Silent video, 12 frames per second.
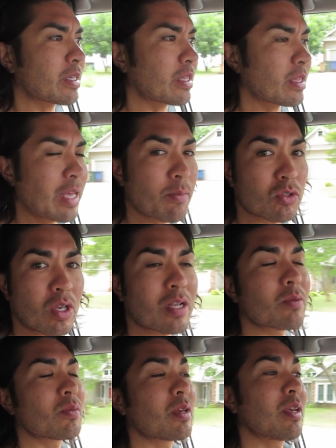get the labels on
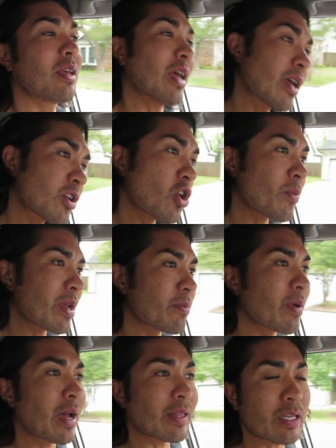them, and go meet Mike.